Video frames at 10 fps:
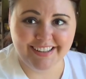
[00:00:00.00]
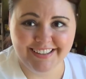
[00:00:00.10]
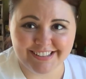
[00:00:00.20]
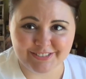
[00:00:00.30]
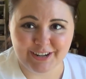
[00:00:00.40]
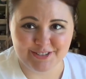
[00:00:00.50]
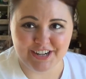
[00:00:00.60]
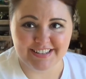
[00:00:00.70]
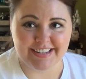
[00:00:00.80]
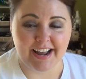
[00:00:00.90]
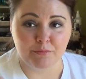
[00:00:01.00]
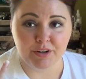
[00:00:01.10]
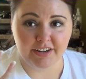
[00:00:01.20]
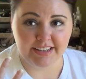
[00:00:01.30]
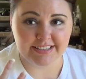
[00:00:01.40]
That's what I'm trying to say. I'm
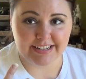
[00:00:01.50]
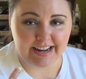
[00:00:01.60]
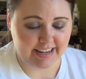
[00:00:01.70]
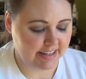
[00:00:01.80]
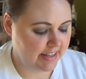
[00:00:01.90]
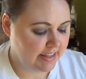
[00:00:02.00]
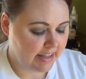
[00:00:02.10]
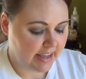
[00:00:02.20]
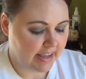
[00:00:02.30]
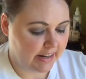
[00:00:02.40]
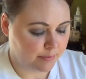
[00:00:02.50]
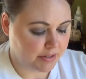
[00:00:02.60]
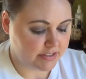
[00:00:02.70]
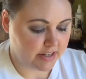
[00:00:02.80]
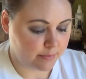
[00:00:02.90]
wearing it today and I'm
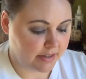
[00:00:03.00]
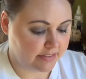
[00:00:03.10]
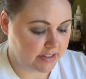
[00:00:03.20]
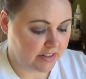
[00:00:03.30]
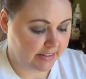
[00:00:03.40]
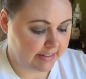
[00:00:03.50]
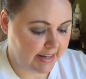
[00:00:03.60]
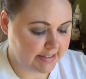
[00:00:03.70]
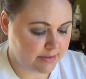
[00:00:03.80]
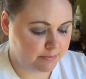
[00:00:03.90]
going to talk about their Light